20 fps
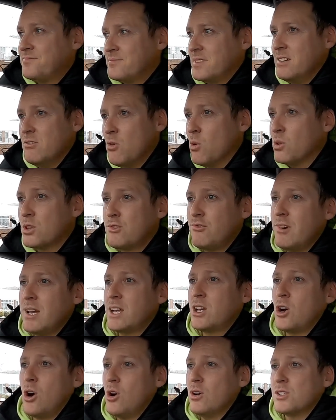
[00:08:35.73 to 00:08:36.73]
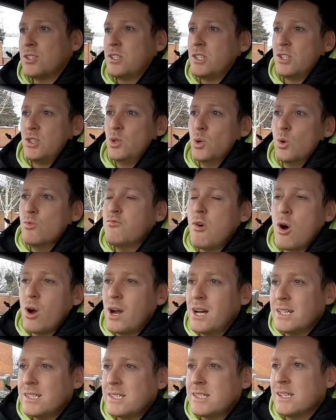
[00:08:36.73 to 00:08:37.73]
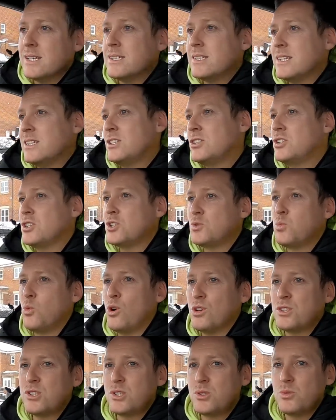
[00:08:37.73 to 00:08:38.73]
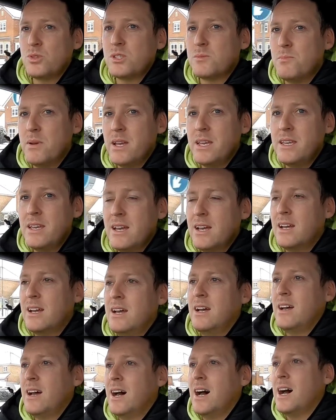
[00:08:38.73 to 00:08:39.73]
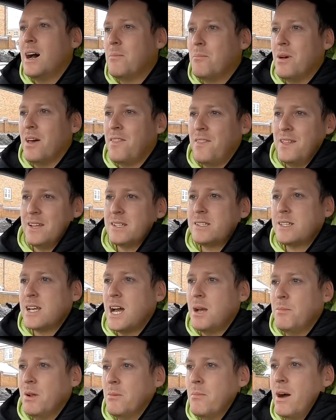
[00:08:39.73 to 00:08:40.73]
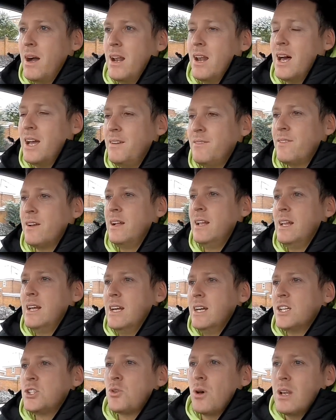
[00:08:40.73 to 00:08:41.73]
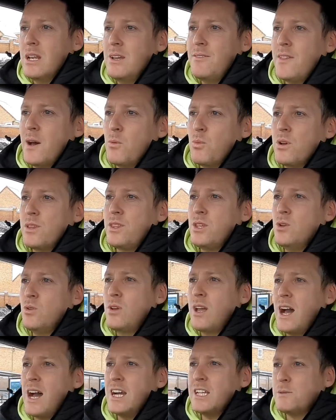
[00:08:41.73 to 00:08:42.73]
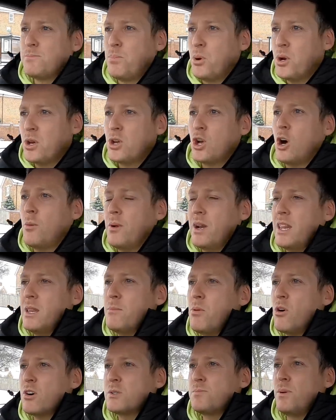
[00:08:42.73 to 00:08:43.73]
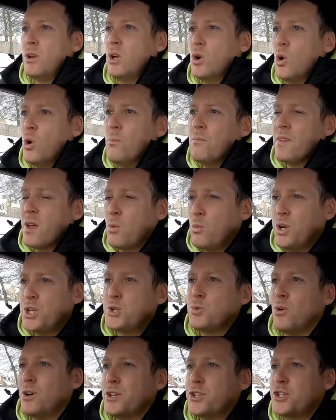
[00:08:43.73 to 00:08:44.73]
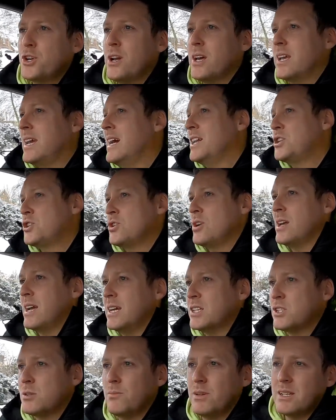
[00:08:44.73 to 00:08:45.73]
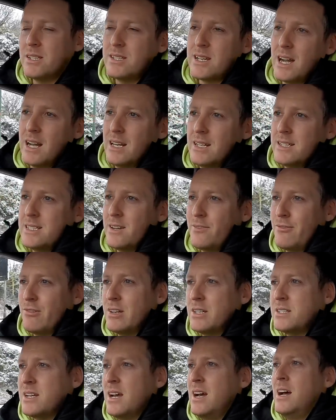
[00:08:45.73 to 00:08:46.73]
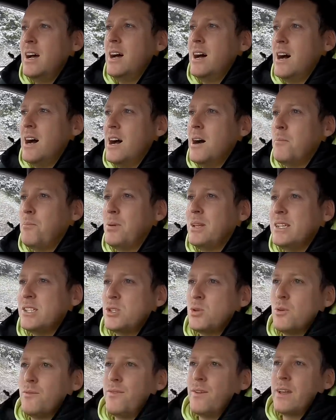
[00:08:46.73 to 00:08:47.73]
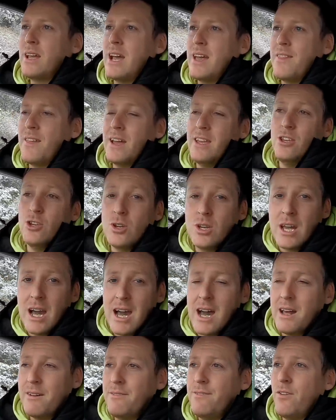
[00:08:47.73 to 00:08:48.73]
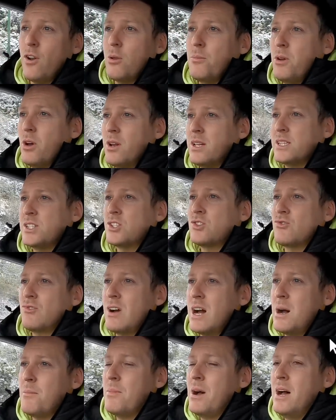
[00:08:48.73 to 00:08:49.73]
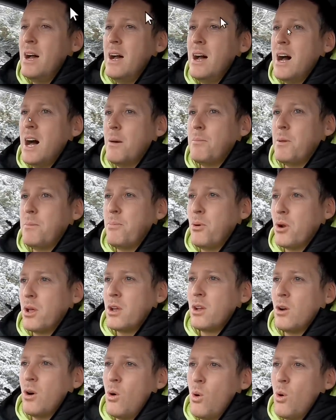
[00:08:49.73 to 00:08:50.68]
They're all great cars. There's no wrong answers. It's just what suits me at this time in my life. So I'll leave that with you guys. Put a comment in the box below. Which one should I get? Should I get something entirely different? Please don't forget that you can follow me on Instagram. I'll be putting